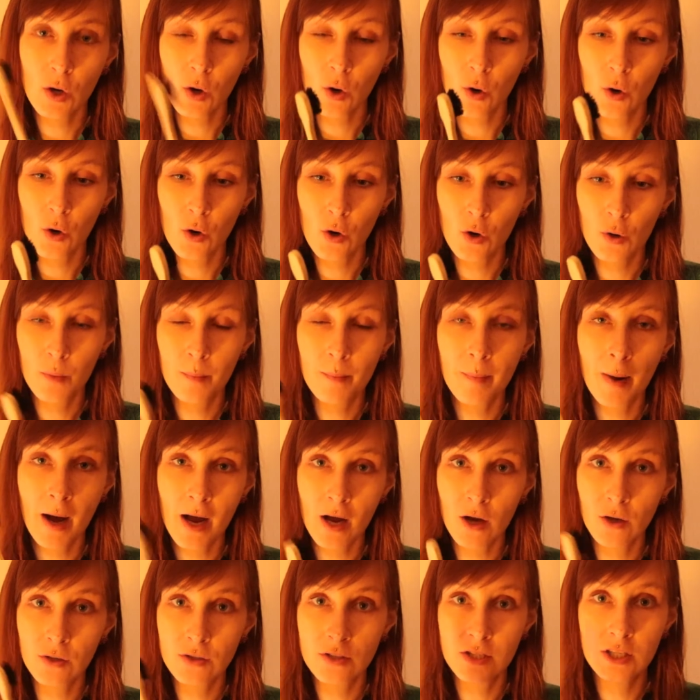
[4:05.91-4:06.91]
all
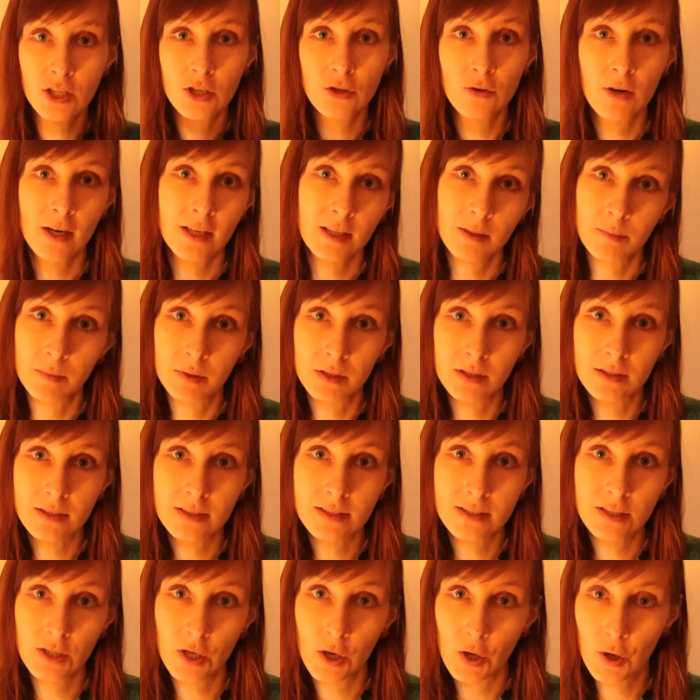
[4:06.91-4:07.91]
biodegradable,
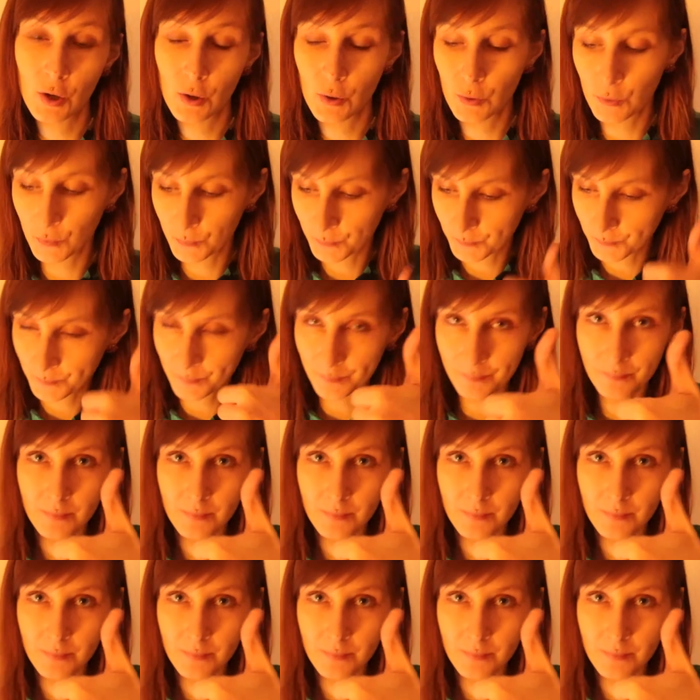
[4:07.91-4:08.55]
so